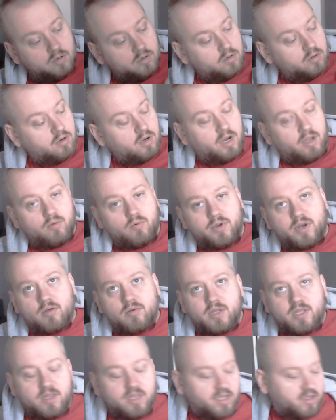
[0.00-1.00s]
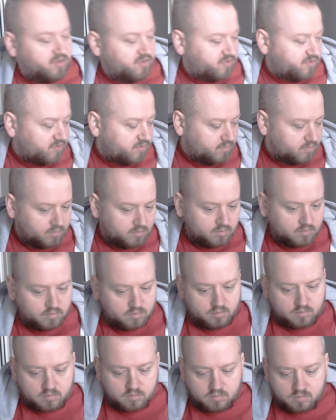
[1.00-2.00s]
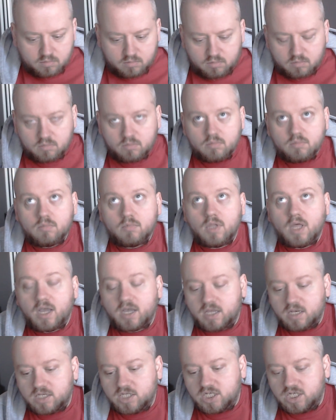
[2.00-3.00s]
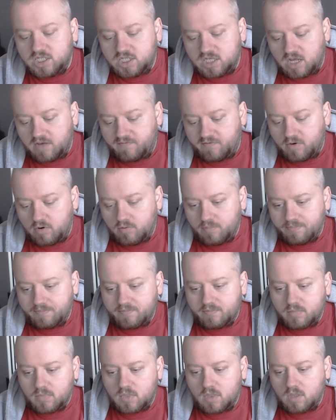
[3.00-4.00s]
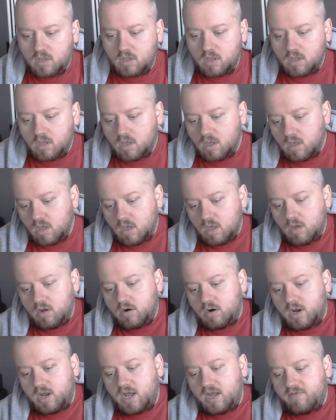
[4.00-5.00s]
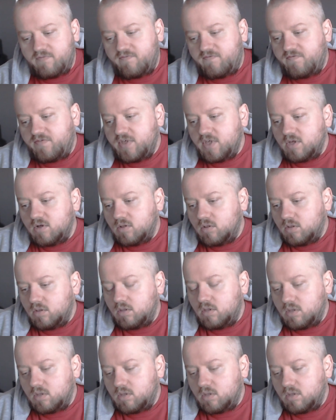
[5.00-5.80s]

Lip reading: Right, we don't need this. That could GTFO. Right, I feel.